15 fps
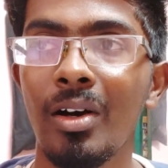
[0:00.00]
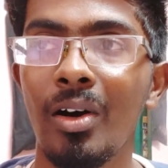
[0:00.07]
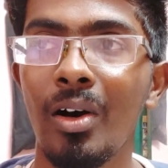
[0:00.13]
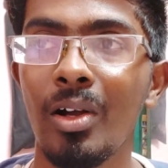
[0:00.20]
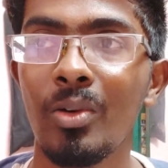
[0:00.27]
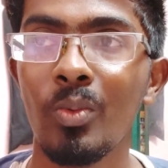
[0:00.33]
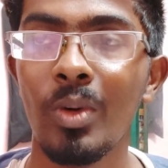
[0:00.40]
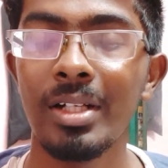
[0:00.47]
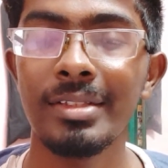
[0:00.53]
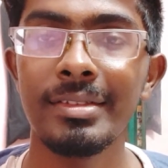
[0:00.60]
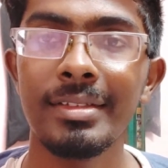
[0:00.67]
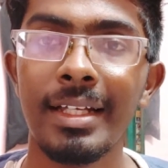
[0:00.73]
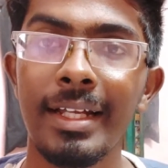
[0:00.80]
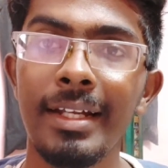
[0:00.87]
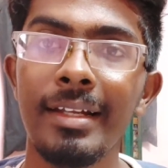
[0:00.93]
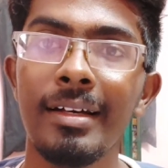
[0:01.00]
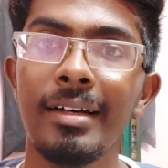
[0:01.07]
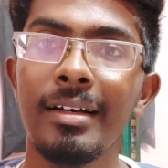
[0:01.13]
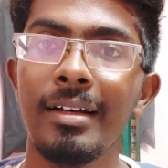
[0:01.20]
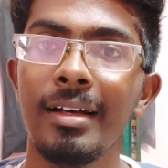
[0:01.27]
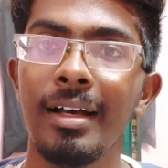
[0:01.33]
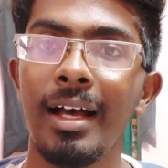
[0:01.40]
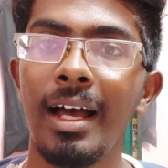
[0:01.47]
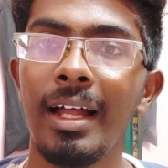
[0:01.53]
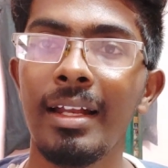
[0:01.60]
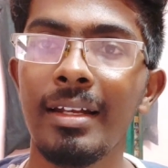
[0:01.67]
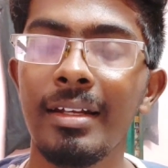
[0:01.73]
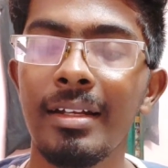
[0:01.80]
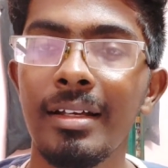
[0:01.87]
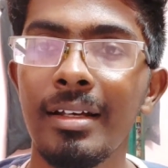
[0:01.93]
on one side,
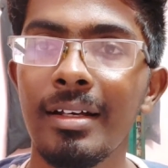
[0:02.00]
and